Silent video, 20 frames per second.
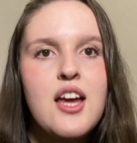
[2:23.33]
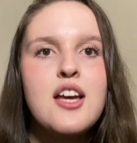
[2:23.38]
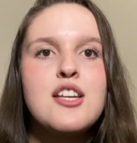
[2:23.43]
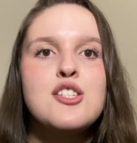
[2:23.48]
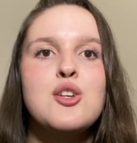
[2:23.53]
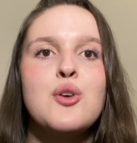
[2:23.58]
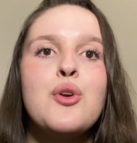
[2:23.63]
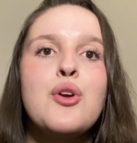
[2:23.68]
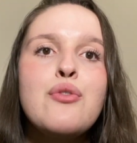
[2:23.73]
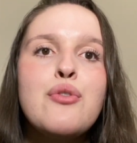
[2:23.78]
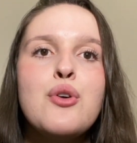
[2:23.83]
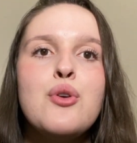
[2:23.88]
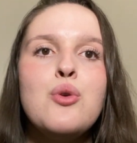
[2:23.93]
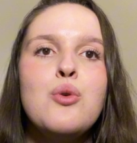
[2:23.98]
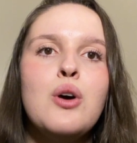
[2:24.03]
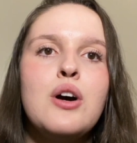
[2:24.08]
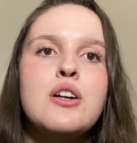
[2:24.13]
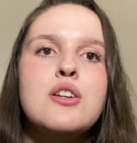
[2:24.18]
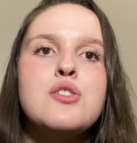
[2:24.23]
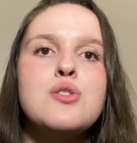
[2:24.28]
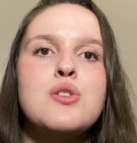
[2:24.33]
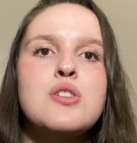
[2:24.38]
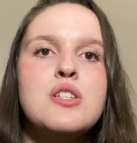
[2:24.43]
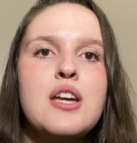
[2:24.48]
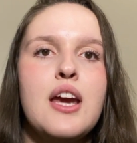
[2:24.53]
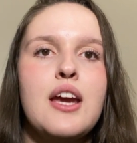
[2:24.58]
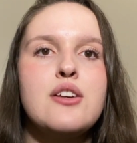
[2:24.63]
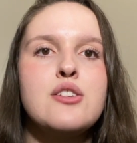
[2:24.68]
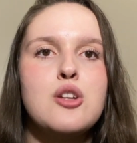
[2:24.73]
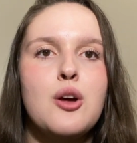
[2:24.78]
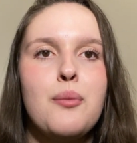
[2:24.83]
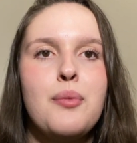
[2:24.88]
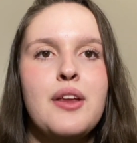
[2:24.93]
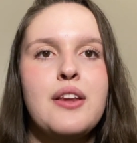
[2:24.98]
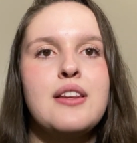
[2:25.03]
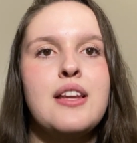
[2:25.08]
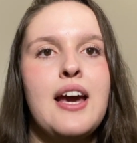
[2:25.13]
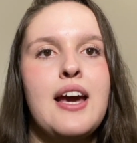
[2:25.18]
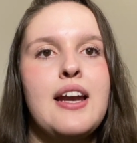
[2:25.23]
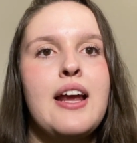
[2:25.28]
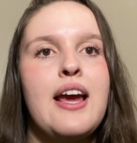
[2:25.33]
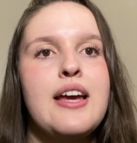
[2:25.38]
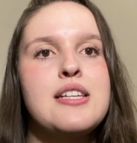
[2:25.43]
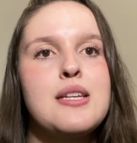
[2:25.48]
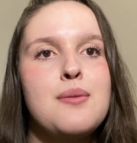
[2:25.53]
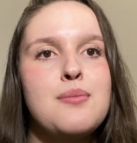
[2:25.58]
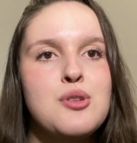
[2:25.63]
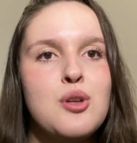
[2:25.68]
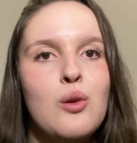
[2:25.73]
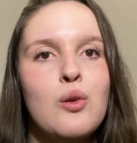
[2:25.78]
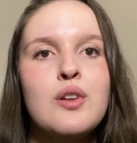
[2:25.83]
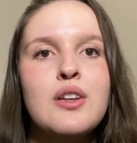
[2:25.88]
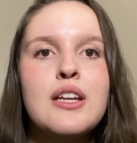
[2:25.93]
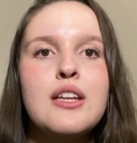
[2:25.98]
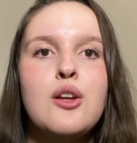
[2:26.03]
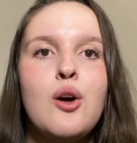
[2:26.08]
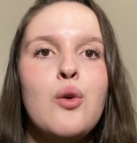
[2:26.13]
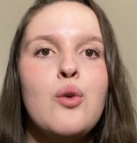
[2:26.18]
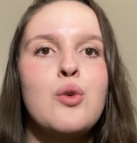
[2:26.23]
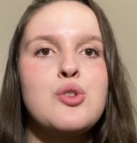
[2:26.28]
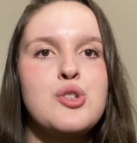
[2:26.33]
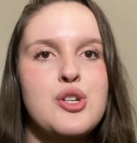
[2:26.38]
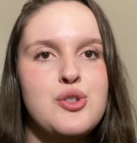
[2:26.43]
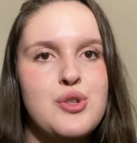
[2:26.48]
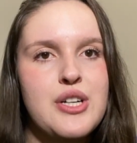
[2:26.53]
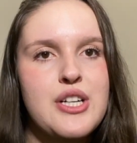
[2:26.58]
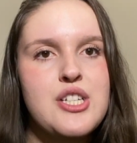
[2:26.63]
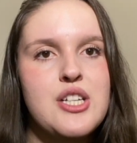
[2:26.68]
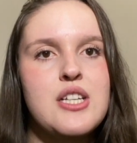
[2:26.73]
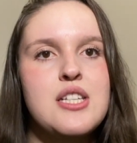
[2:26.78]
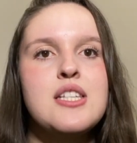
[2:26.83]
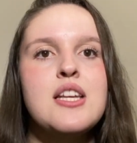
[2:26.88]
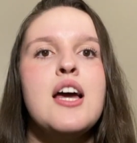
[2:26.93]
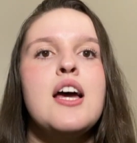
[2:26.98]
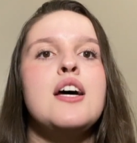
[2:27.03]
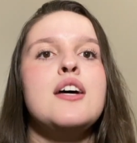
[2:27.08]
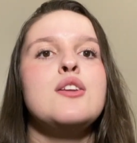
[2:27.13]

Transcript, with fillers: So if you want to take something that has absolutely no contradictions,